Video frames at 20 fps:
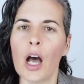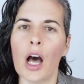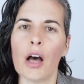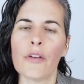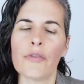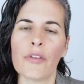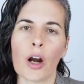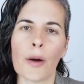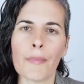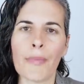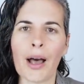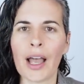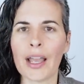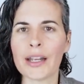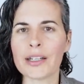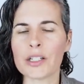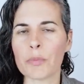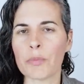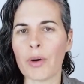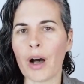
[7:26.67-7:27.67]
of our
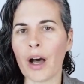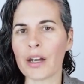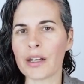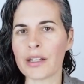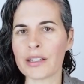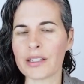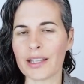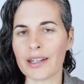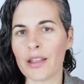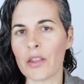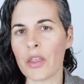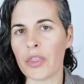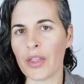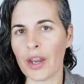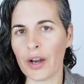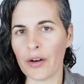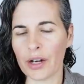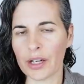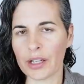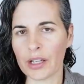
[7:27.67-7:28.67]
mind, bodies and
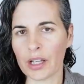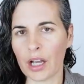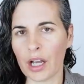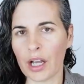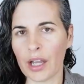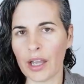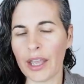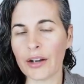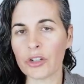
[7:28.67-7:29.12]
etheric uh,